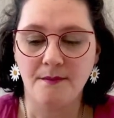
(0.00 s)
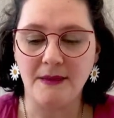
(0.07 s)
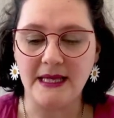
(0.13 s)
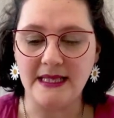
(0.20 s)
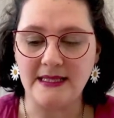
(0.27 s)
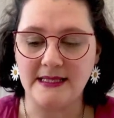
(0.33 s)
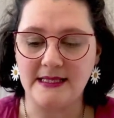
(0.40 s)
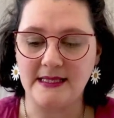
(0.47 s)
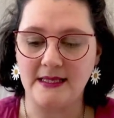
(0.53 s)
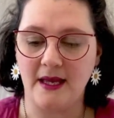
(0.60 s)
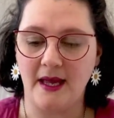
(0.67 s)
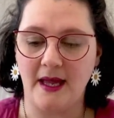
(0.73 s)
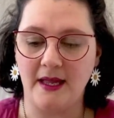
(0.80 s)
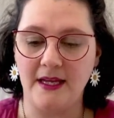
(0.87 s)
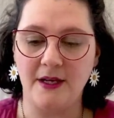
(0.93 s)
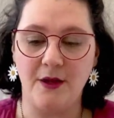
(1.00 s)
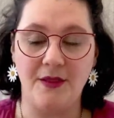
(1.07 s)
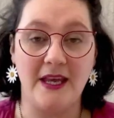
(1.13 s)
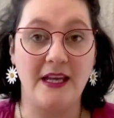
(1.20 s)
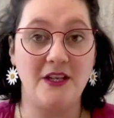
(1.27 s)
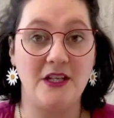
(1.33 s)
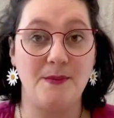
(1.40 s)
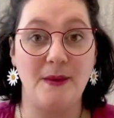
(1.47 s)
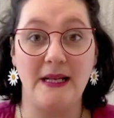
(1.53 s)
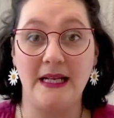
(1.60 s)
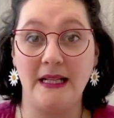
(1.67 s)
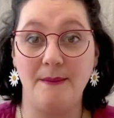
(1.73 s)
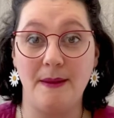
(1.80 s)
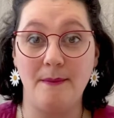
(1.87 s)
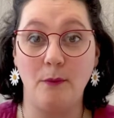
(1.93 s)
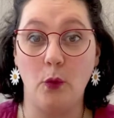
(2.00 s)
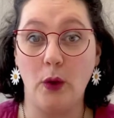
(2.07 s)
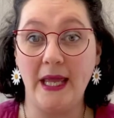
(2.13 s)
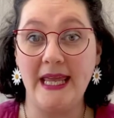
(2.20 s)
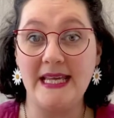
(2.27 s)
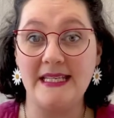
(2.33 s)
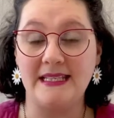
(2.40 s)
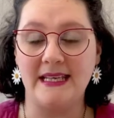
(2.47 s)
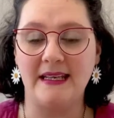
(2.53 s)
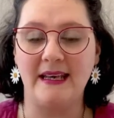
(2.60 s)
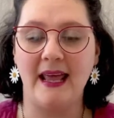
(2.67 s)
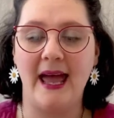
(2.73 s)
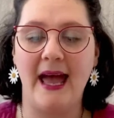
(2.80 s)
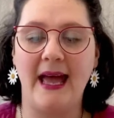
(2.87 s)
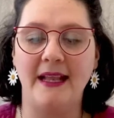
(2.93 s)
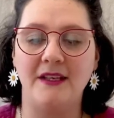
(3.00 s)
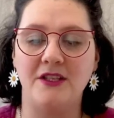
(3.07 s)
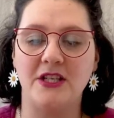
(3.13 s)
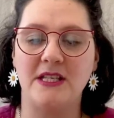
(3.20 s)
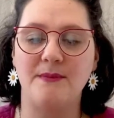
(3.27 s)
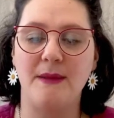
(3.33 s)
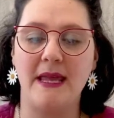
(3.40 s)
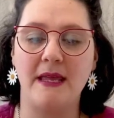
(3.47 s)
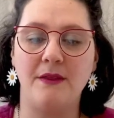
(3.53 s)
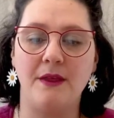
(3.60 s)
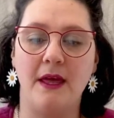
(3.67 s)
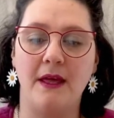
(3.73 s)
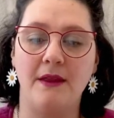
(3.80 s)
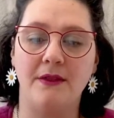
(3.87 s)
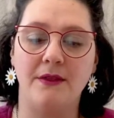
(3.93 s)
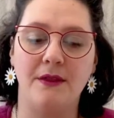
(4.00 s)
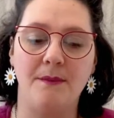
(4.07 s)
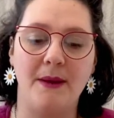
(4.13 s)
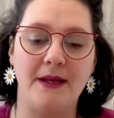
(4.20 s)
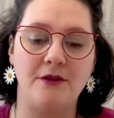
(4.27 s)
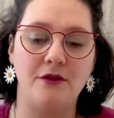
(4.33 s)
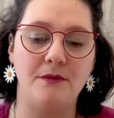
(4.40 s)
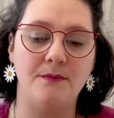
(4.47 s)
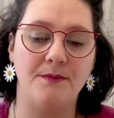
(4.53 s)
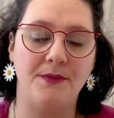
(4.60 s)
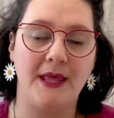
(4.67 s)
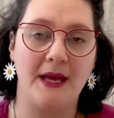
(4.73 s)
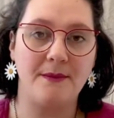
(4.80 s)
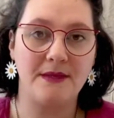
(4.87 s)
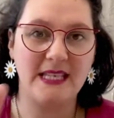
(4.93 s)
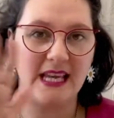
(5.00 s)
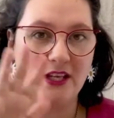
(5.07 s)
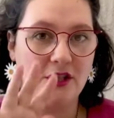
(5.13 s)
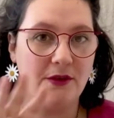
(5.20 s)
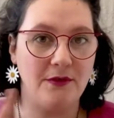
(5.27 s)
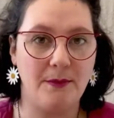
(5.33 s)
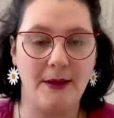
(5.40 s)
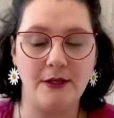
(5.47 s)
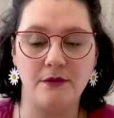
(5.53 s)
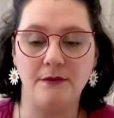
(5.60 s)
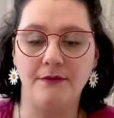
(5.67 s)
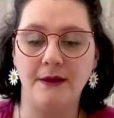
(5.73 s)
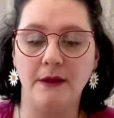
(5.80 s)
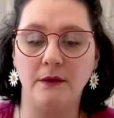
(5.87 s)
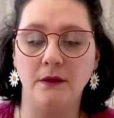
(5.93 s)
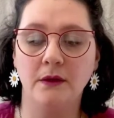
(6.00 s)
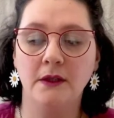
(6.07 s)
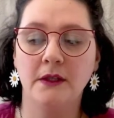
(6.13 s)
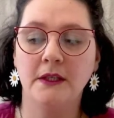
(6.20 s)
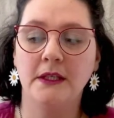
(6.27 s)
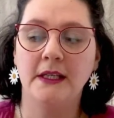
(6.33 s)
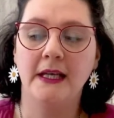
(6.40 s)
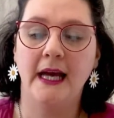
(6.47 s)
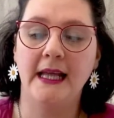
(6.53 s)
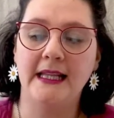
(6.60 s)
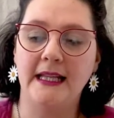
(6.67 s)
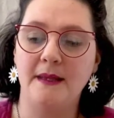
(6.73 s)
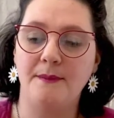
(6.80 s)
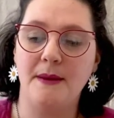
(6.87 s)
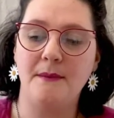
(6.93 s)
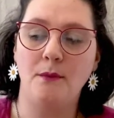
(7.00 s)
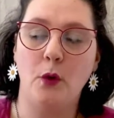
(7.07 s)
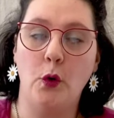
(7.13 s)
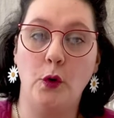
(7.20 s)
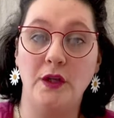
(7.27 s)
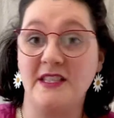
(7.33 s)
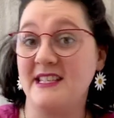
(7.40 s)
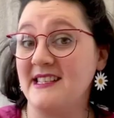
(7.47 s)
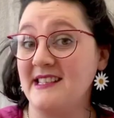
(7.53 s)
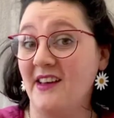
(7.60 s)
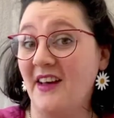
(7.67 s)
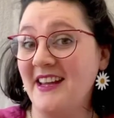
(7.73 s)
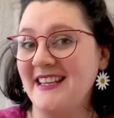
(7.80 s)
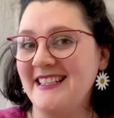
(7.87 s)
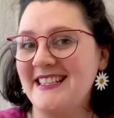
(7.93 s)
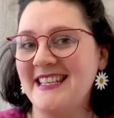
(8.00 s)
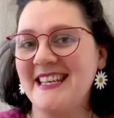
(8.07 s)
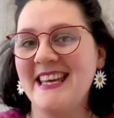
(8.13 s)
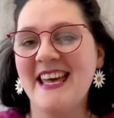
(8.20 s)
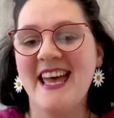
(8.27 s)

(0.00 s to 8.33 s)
means you know, they can just be a little bit more hidden and just make the bedroom, that section of the bedroom, feel a little bit more designed.